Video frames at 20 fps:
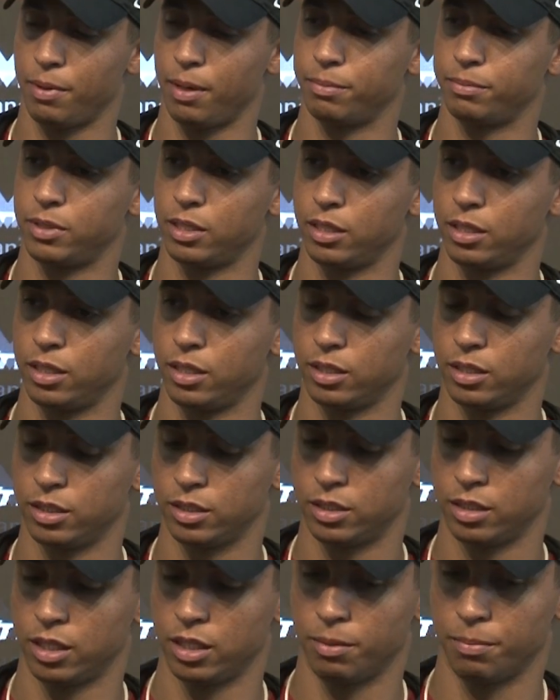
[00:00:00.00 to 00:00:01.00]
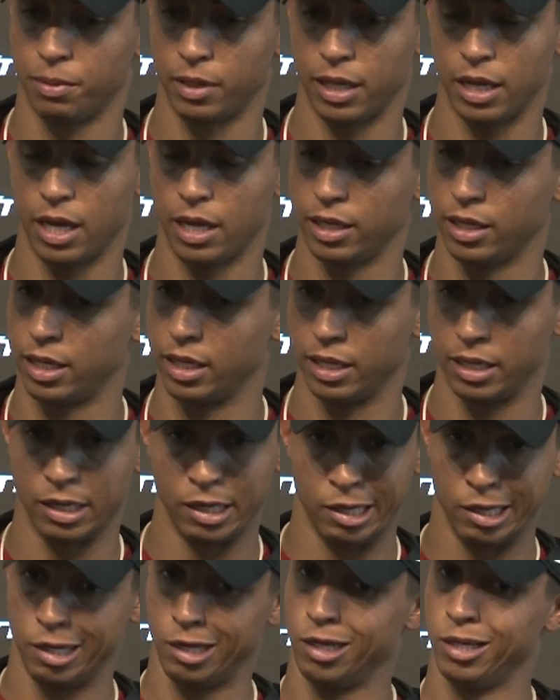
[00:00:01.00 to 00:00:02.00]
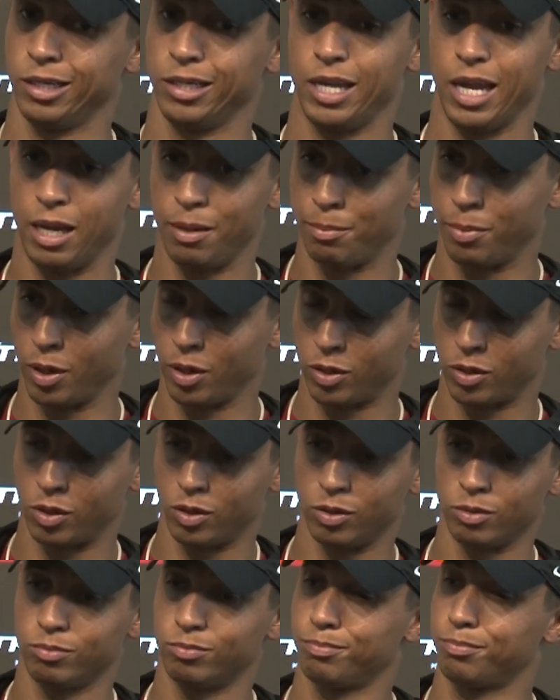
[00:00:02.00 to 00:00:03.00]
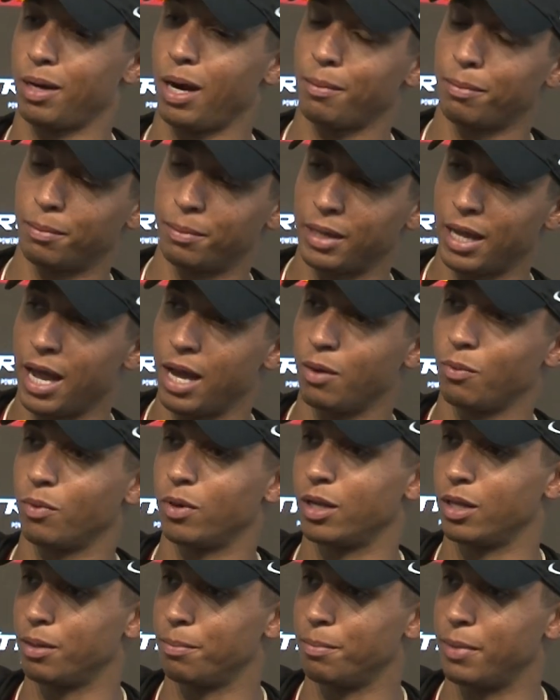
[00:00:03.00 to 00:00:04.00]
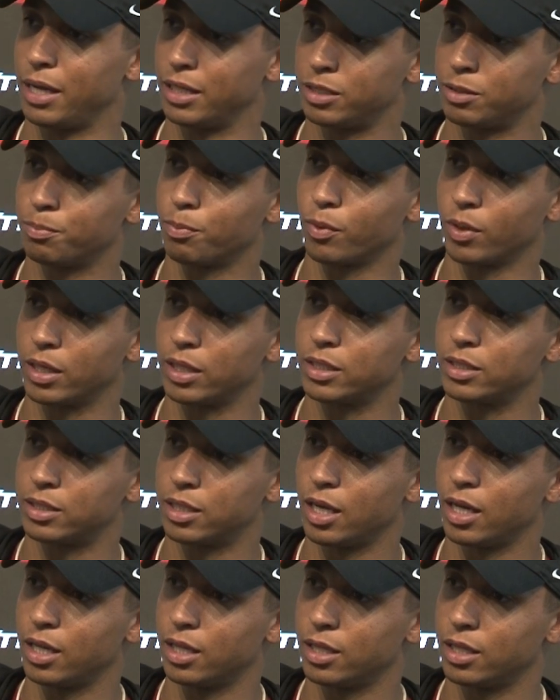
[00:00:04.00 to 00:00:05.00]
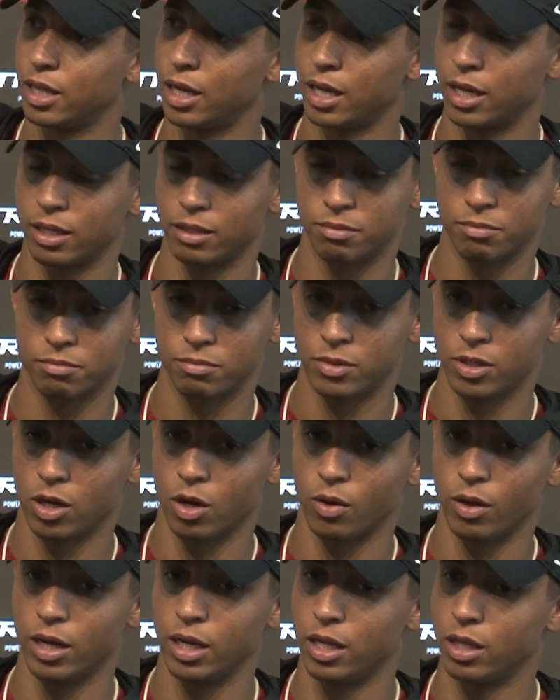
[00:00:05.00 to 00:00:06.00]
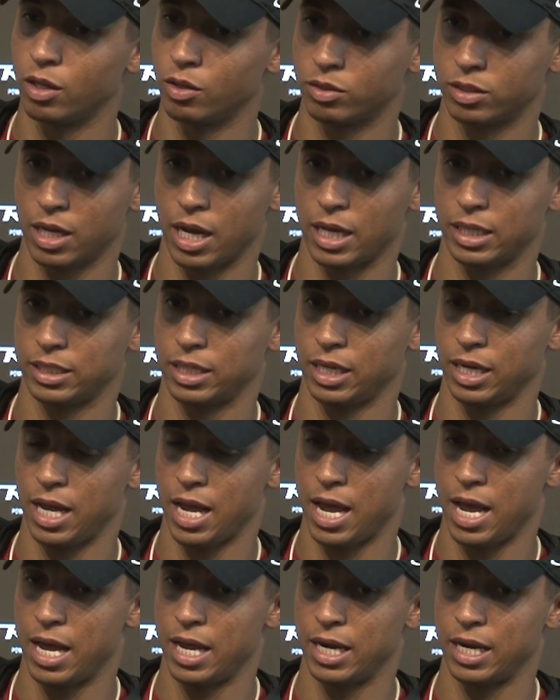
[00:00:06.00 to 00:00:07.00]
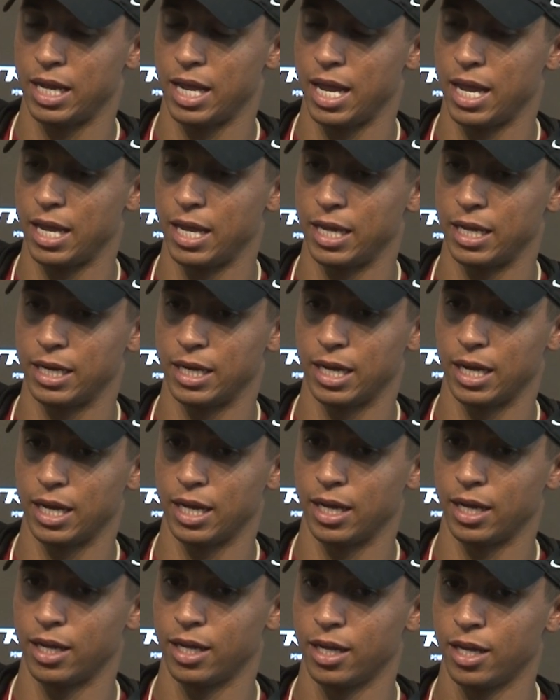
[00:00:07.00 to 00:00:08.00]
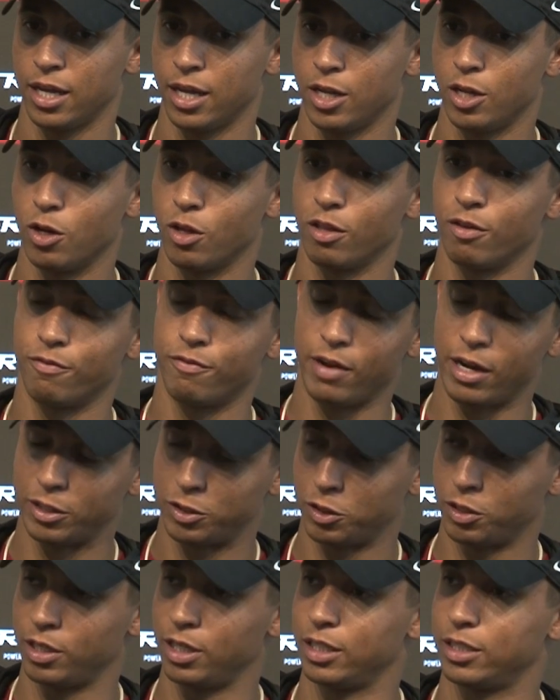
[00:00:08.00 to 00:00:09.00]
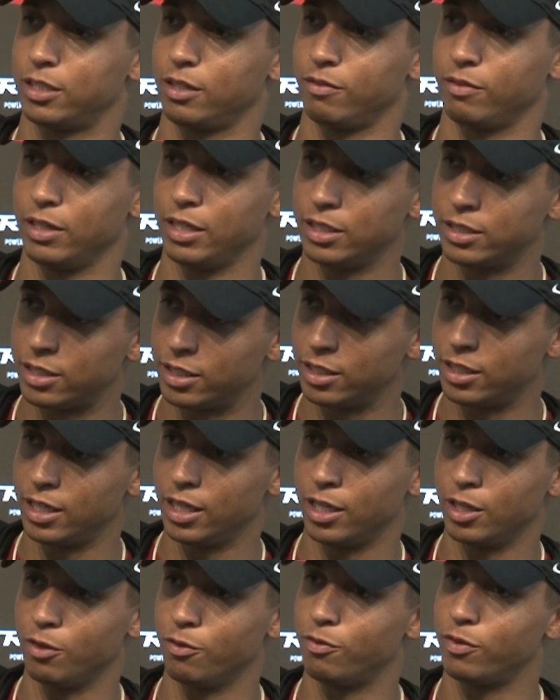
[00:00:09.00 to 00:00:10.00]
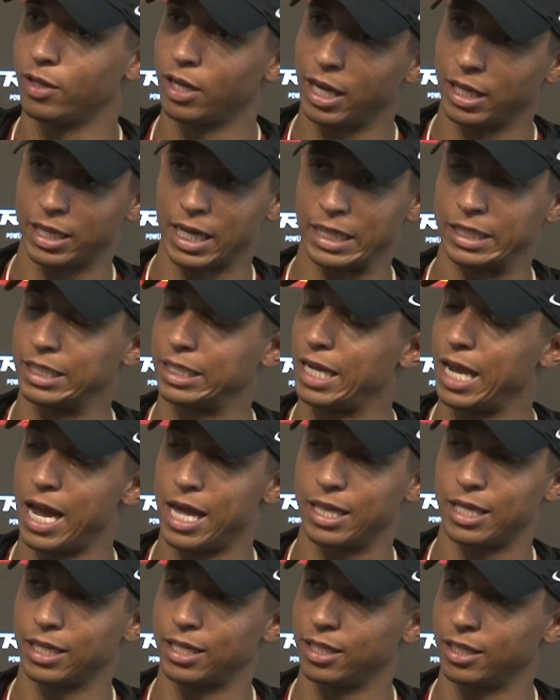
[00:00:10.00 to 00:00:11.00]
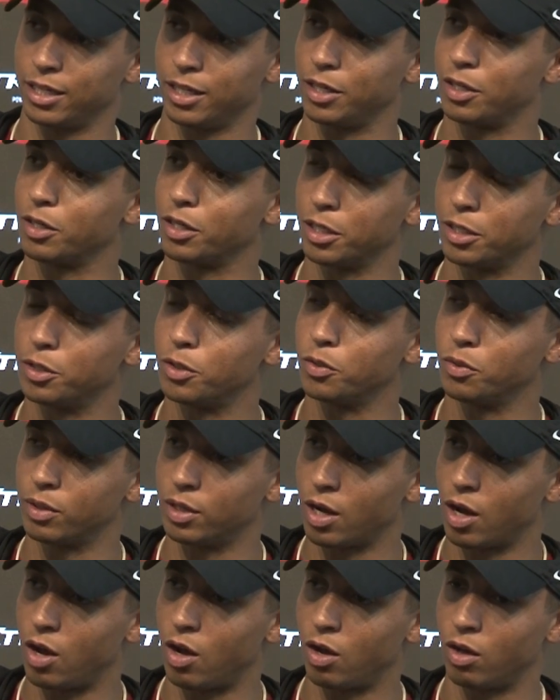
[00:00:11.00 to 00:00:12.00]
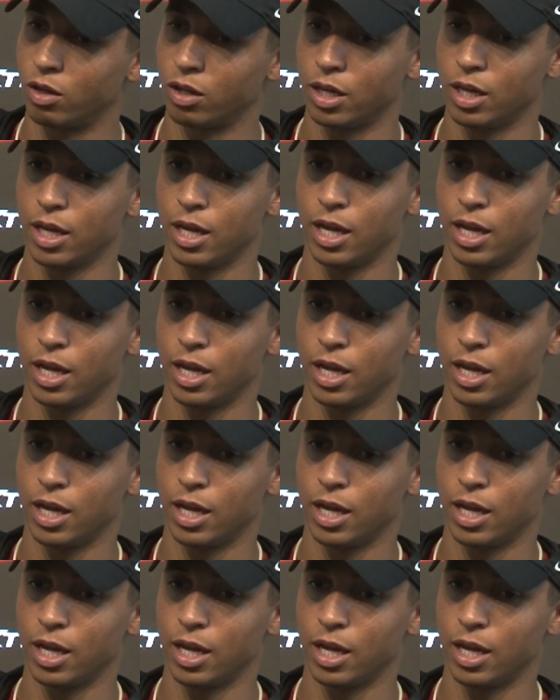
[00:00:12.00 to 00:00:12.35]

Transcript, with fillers: up to the to the plate again. Gabe Burkle probably had one of the best springs that that you know any of those guys had had, and uh, you know the veteranness of Easton Dean. You feel like that's a guy that can literally do it all.